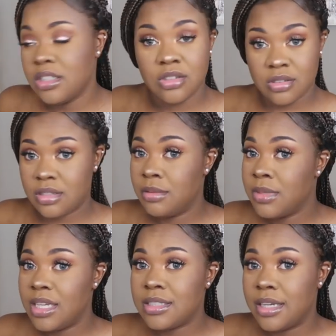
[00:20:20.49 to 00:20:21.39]
Don't
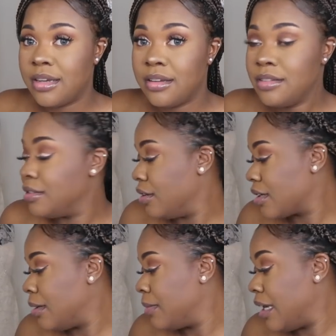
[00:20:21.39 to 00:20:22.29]
come yet, child.
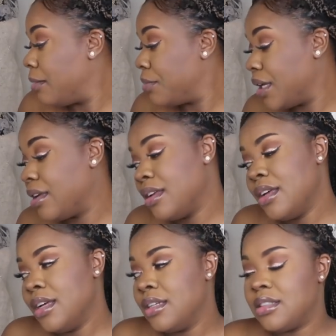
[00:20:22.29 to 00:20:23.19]
Don't come yet, but
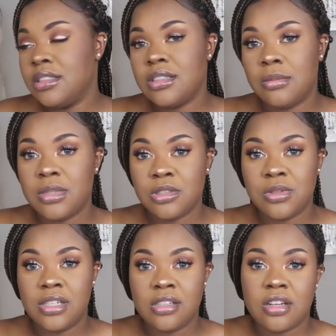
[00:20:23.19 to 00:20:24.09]
she's almost
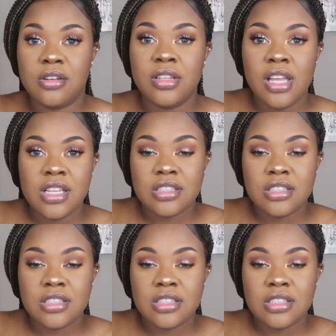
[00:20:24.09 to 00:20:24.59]
ready to go.